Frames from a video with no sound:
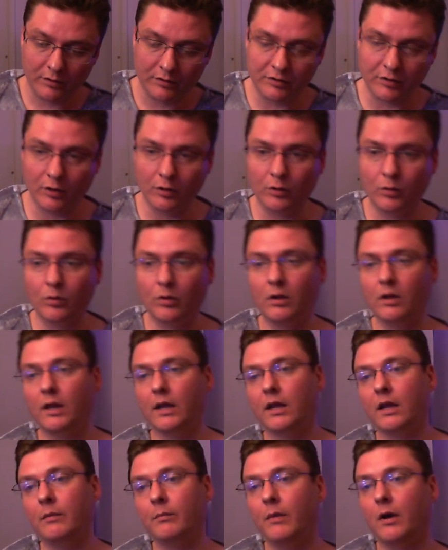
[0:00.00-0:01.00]
So,
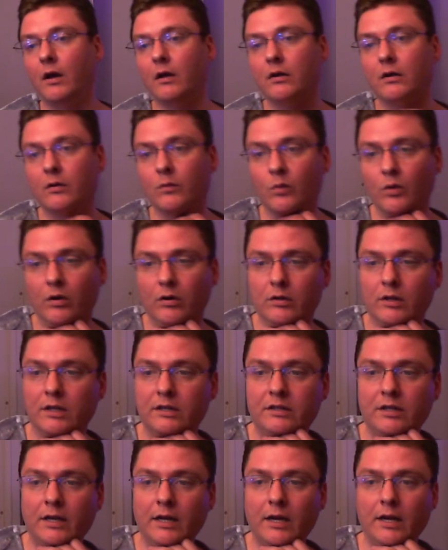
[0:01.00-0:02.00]
like in modern world,
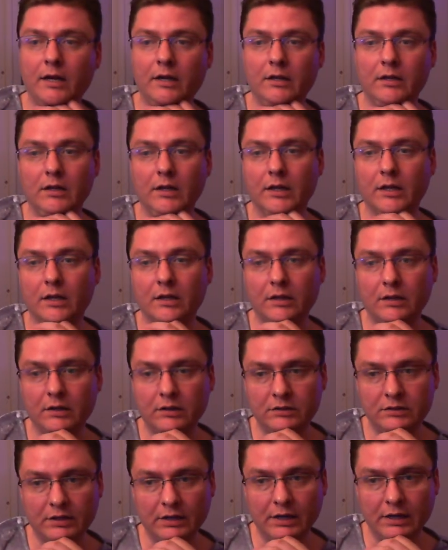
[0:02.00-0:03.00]
like today, like in,
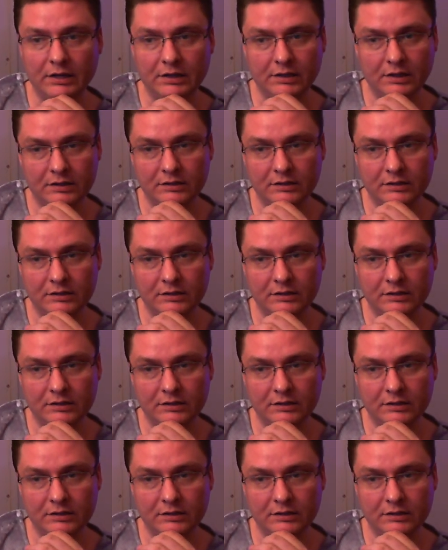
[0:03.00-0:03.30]
in today,